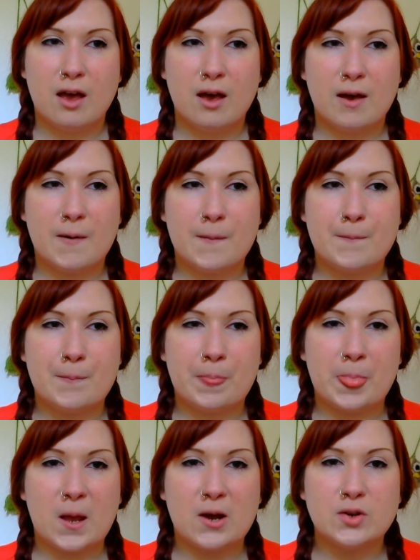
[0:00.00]
Um,
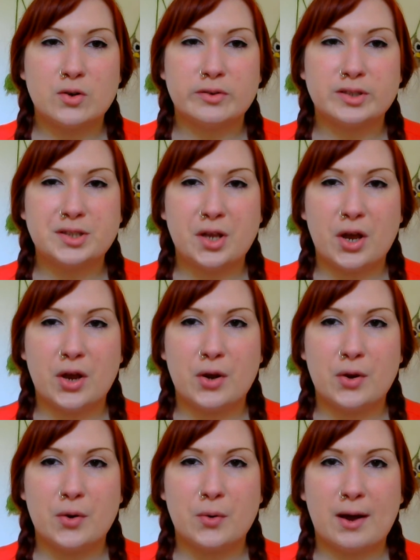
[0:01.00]
I
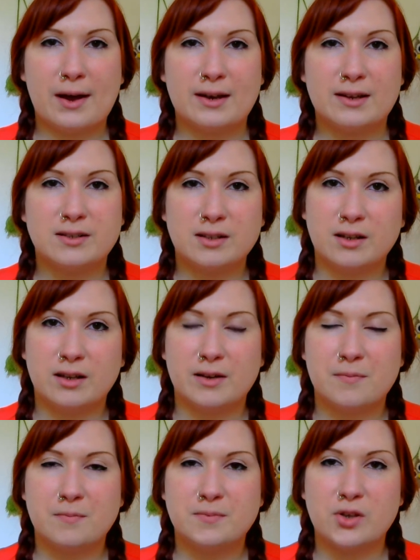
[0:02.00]
also had
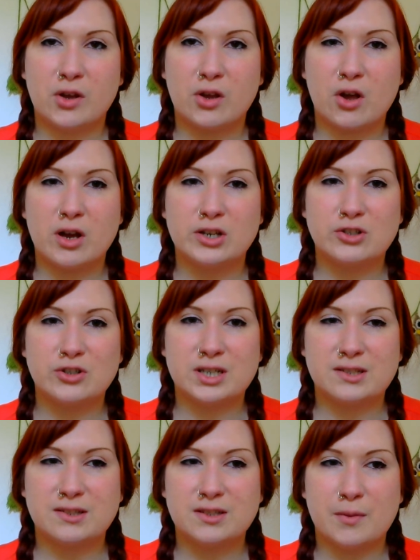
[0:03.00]
a
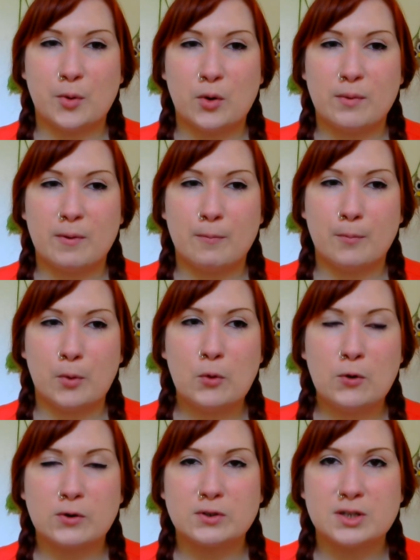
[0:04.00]
psychiatrist appointment
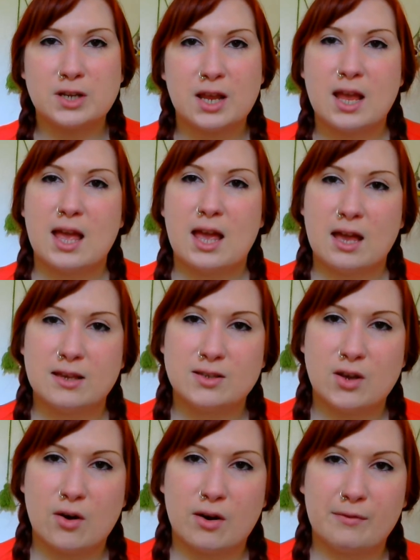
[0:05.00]
booked,
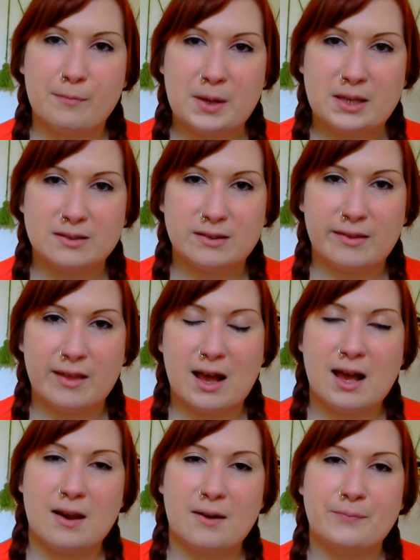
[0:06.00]
so I've been to
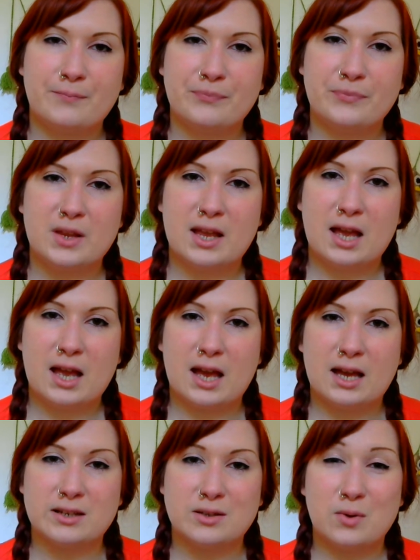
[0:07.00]
that
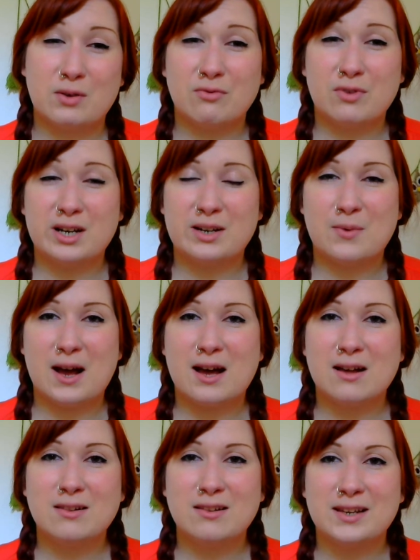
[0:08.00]
and it went really
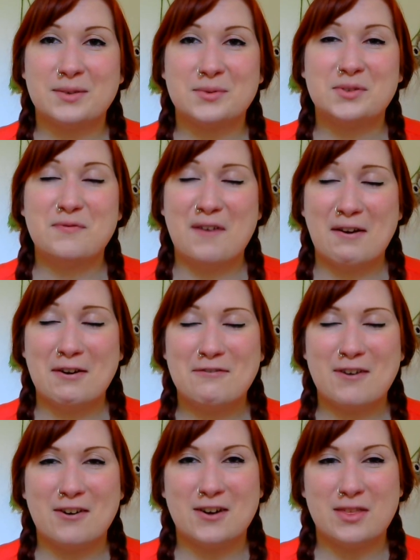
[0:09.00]
well. It was very,
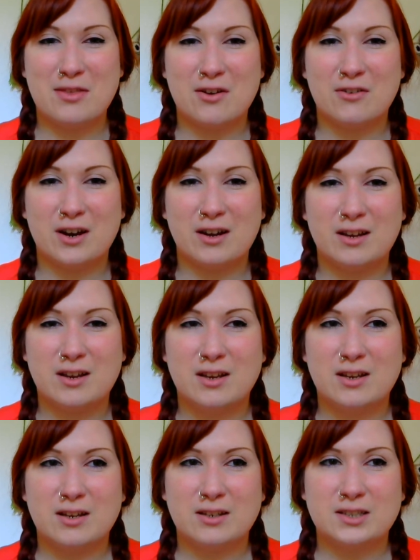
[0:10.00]
very thorough.
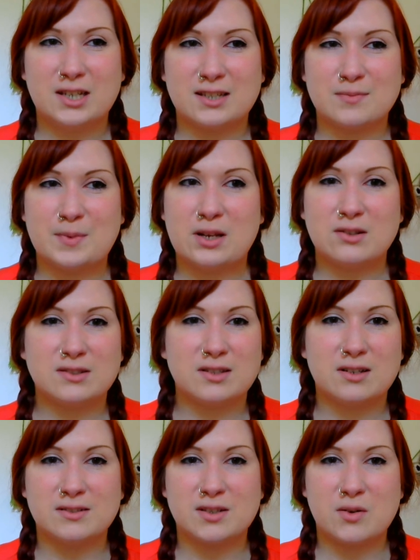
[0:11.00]
She asked me lots
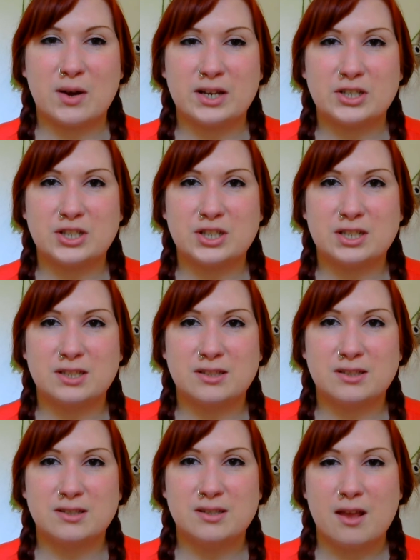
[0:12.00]
and lots of
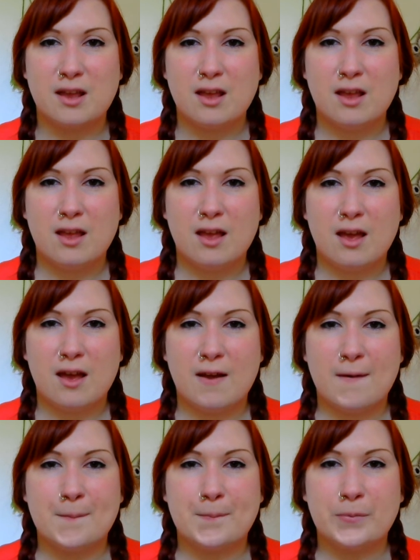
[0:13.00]
questions,
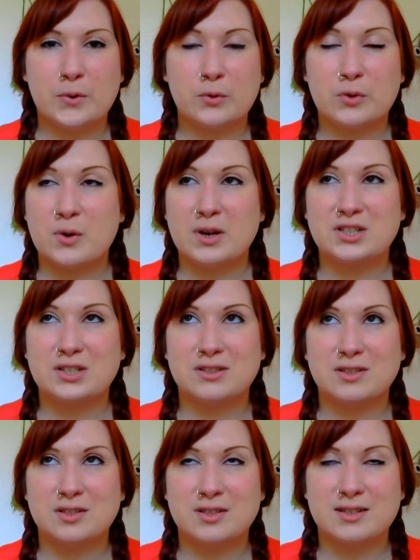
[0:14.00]
um, all the
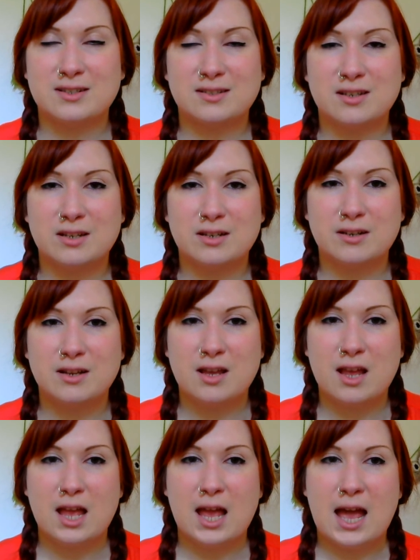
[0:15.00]
questions under the sun
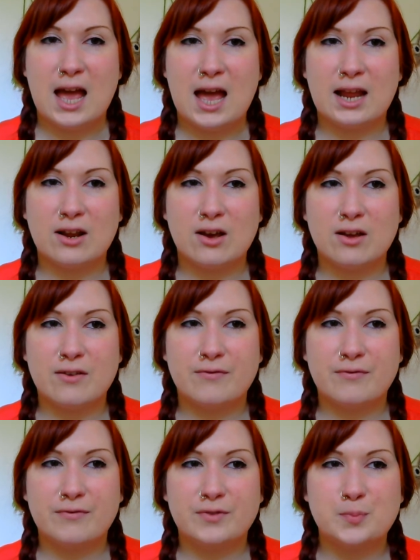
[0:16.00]
and I've
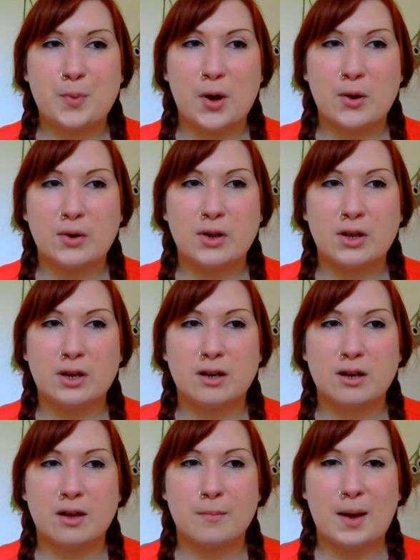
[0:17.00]

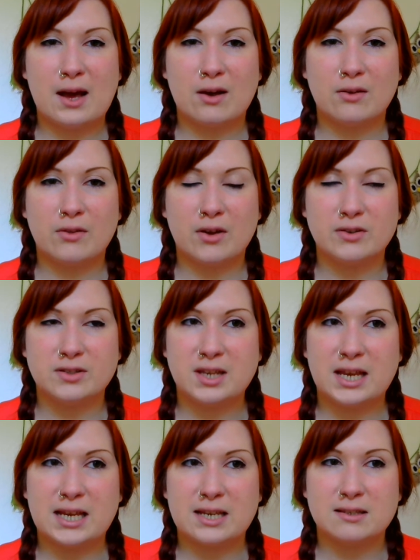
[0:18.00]
spoken about those
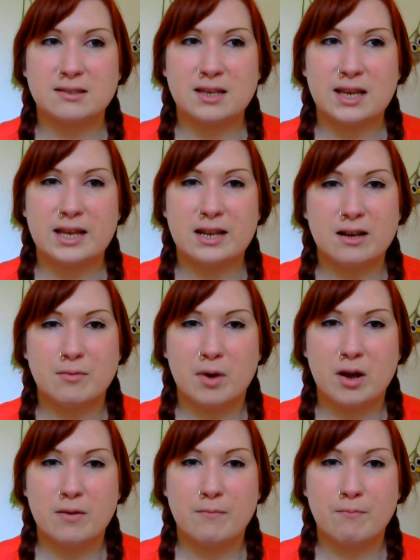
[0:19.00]
things in
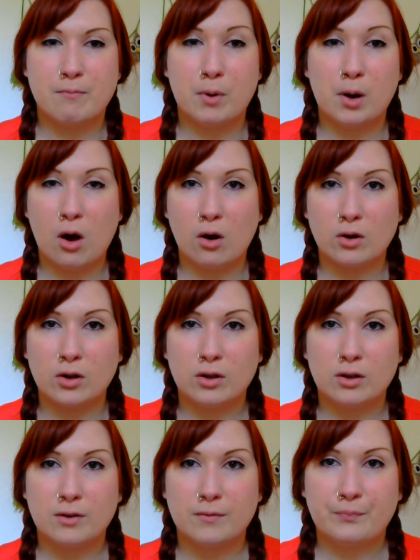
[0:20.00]
my blog
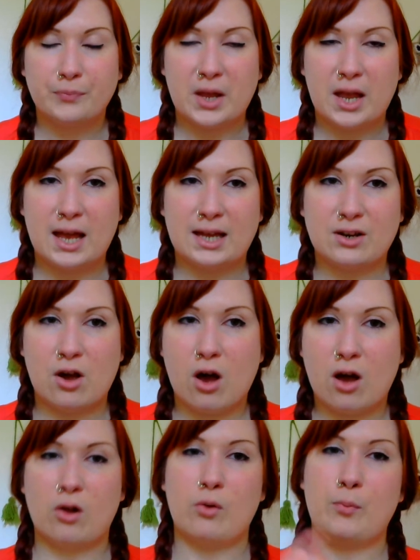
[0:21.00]
and
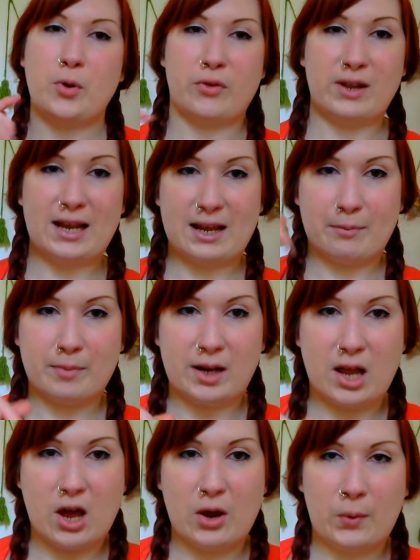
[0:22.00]
I'll put the link
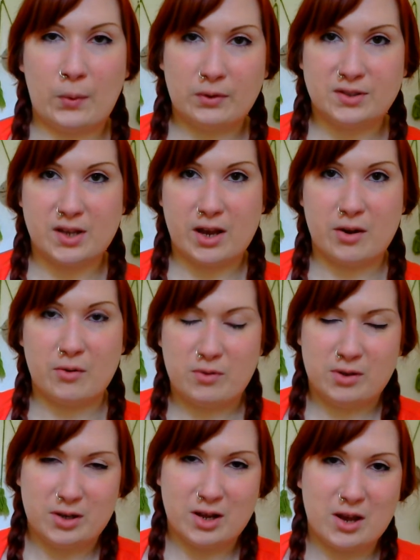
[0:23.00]
below so
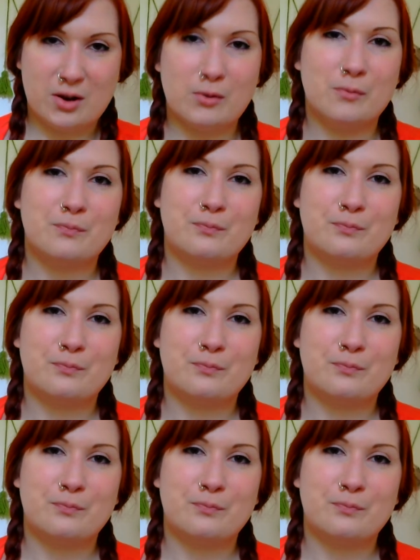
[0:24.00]
you know